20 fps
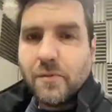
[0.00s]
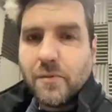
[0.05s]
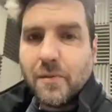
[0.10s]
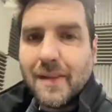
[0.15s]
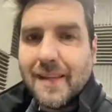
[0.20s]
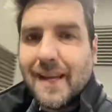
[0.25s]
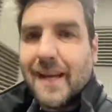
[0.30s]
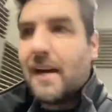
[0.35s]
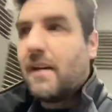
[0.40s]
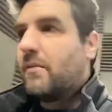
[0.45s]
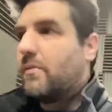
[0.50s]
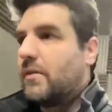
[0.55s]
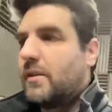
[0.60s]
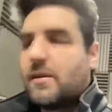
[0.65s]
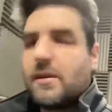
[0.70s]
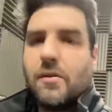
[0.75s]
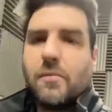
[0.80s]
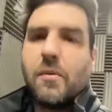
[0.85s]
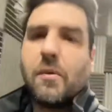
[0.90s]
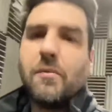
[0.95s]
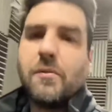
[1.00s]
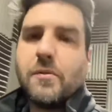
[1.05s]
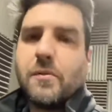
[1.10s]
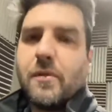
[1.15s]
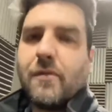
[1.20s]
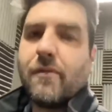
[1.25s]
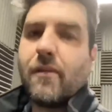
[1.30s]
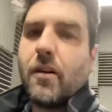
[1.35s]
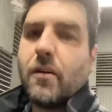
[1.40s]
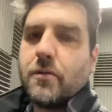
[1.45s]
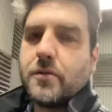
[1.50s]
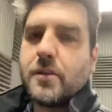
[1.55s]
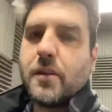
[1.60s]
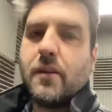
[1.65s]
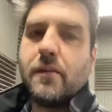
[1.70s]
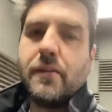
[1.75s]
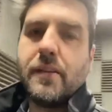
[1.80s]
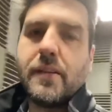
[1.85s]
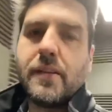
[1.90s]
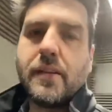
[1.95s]
With that, well, there's no problems with the file
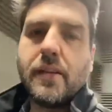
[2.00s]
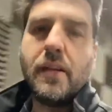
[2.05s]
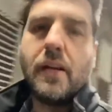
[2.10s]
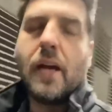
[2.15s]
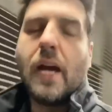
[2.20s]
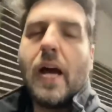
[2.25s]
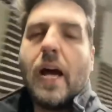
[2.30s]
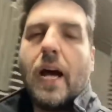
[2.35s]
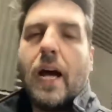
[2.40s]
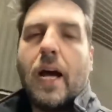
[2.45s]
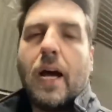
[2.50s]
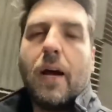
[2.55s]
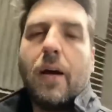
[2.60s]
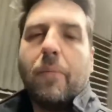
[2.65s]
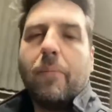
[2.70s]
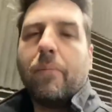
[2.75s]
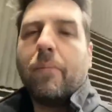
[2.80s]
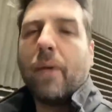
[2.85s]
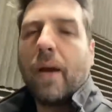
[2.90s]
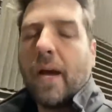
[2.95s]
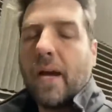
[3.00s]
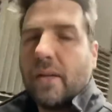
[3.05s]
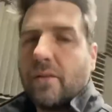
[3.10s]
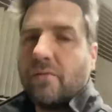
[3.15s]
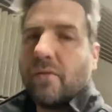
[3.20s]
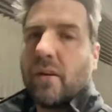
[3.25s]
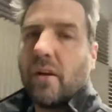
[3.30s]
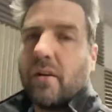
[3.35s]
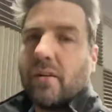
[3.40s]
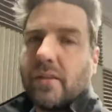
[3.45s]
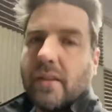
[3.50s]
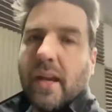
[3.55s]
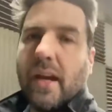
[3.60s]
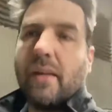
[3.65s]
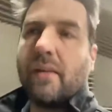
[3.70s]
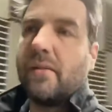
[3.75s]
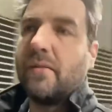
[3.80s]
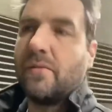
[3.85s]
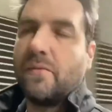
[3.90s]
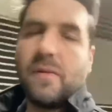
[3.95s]
service as regards that,
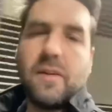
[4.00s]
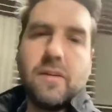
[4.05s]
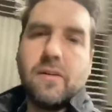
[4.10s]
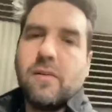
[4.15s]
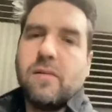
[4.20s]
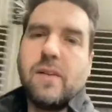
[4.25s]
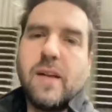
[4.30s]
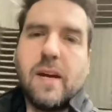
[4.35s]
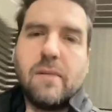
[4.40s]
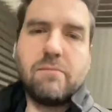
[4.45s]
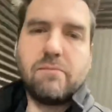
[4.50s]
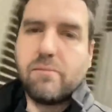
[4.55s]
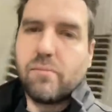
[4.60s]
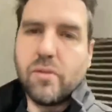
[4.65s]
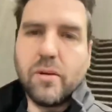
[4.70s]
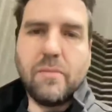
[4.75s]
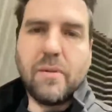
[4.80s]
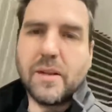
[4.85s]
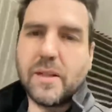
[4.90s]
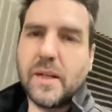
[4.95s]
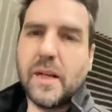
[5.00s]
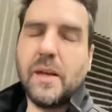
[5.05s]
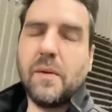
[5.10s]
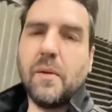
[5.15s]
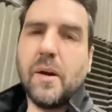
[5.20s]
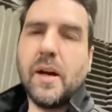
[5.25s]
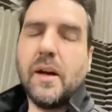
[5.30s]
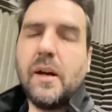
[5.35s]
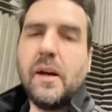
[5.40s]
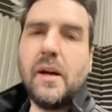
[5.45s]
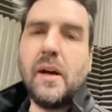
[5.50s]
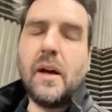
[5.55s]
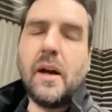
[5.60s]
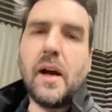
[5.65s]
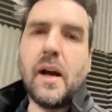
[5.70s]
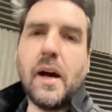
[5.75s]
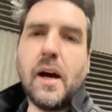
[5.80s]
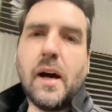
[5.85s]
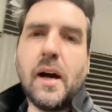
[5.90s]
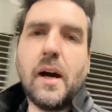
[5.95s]
because we can do that pretty much anywhere,
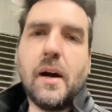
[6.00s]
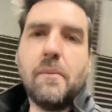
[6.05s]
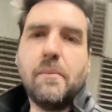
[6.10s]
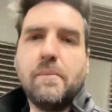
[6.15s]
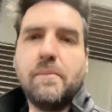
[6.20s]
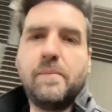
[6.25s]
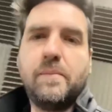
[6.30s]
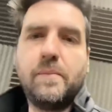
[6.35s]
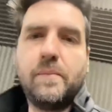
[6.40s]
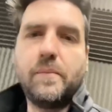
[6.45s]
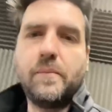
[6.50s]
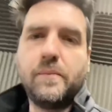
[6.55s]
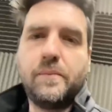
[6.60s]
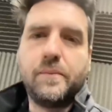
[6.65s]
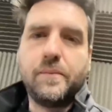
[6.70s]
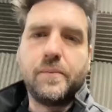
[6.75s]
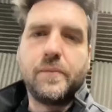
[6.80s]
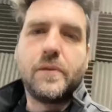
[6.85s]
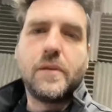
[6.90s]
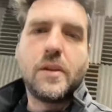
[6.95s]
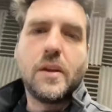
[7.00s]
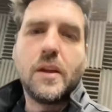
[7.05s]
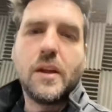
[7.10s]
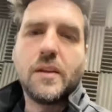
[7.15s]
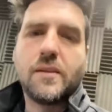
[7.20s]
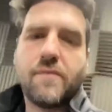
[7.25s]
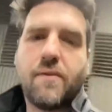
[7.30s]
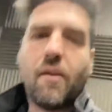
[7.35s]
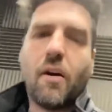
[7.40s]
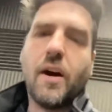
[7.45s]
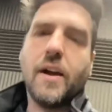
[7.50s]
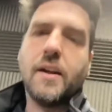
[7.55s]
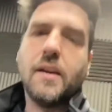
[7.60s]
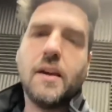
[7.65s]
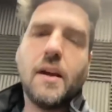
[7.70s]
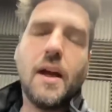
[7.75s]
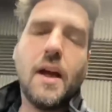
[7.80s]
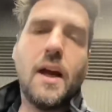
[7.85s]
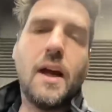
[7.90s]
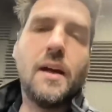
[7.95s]
so that's fine,
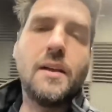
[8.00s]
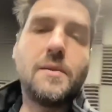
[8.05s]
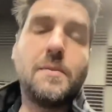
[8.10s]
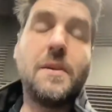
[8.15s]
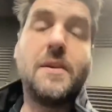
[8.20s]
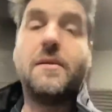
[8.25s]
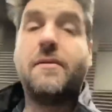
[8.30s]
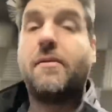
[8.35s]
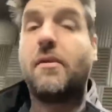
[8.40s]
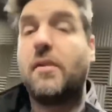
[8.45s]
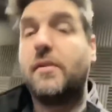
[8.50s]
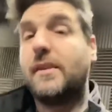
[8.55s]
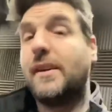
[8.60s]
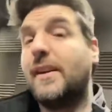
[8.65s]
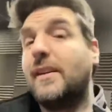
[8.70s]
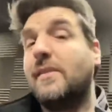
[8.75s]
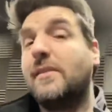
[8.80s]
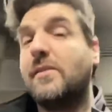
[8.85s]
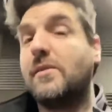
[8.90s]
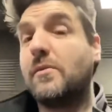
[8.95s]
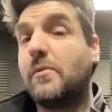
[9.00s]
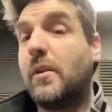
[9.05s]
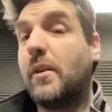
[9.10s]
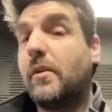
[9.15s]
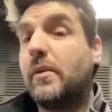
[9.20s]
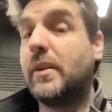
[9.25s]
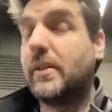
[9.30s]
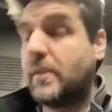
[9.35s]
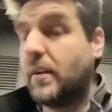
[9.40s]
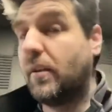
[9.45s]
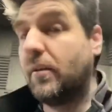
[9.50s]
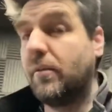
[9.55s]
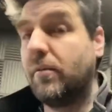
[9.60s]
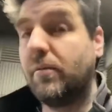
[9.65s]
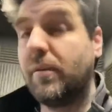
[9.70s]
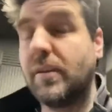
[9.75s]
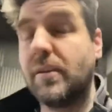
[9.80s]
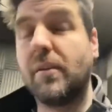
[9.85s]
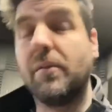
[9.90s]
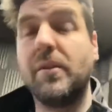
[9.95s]
especially for our dealers as well. There's no
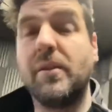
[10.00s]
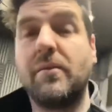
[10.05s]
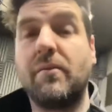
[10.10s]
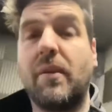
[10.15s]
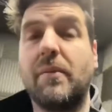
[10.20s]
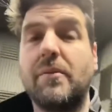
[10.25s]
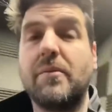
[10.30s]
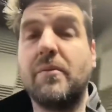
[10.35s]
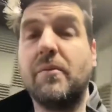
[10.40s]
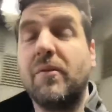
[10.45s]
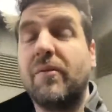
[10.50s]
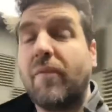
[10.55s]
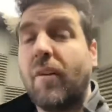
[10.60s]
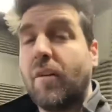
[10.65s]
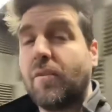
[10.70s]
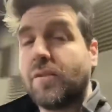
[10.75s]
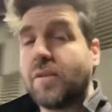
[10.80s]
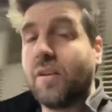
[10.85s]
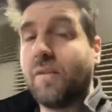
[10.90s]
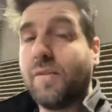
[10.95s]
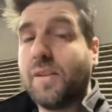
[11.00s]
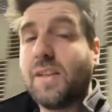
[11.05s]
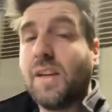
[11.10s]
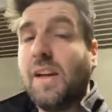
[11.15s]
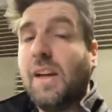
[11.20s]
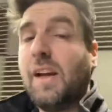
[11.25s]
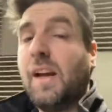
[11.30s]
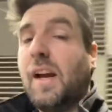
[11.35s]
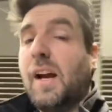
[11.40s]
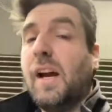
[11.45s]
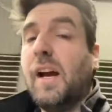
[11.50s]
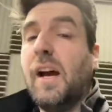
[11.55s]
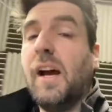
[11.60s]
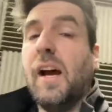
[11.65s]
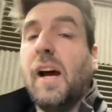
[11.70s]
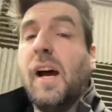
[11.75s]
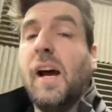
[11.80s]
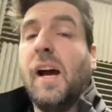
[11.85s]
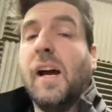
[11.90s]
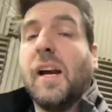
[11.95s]
interruption with file service
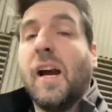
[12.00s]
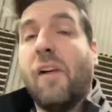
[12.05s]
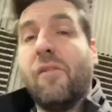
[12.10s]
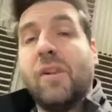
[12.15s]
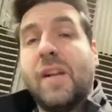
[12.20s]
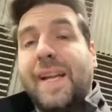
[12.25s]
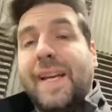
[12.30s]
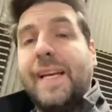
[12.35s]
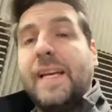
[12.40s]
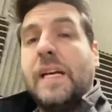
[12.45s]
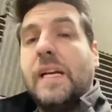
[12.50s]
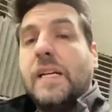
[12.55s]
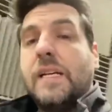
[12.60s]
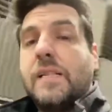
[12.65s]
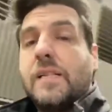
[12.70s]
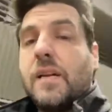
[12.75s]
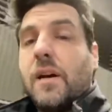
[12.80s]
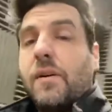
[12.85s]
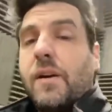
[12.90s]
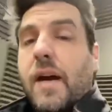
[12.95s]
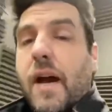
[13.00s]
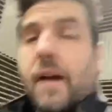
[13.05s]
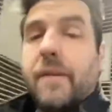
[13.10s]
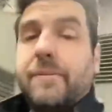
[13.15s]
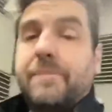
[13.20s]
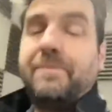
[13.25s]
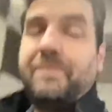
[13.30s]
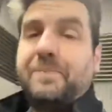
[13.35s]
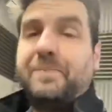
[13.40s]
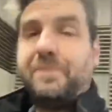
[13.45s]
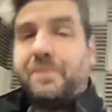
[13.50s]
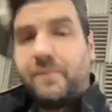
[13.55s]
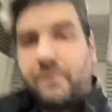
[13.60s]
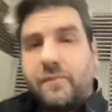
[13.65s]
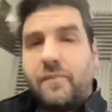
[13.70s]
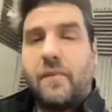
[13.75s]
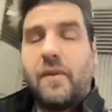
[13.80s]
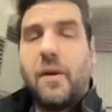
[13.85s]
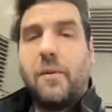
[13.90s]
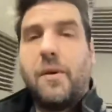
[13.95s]
currently. So yeah,
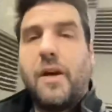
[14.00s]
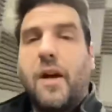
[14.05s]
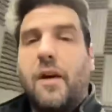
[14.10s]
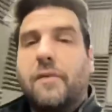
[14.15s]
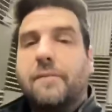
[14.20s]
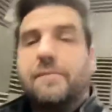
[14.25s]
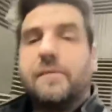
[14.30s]
there we go.